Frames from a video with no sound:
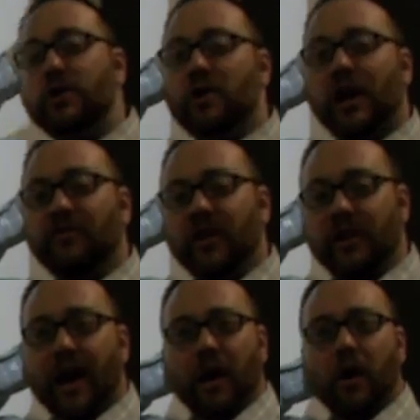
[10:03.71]
You got to
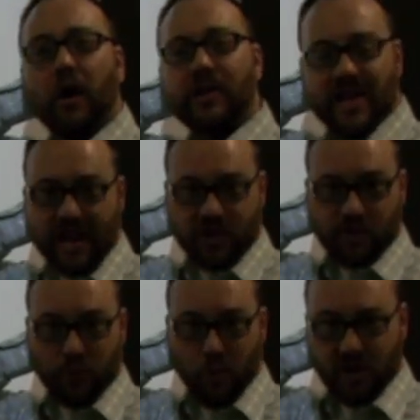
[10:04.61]
figure out, oh, is that a
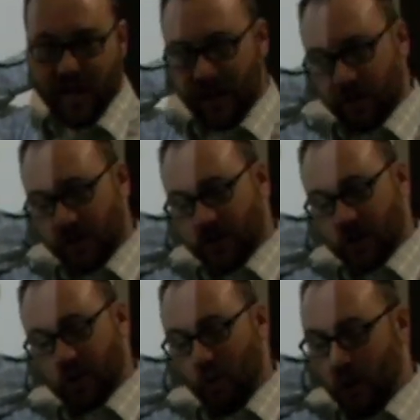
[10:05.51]
subordinating or is it
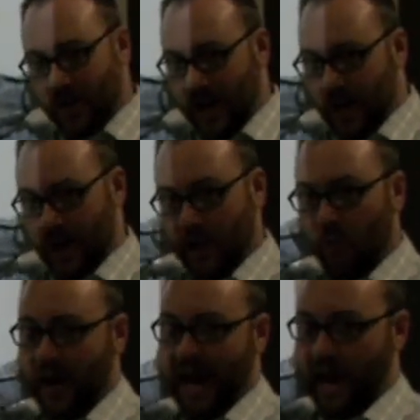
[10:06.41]
a coordinating,
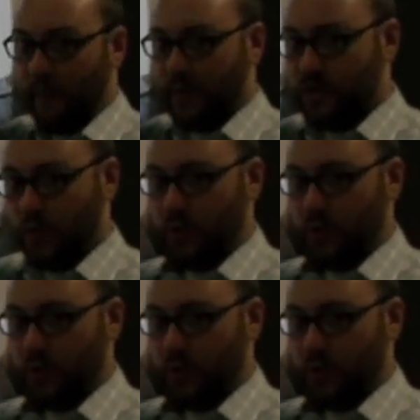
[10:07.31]
and what happens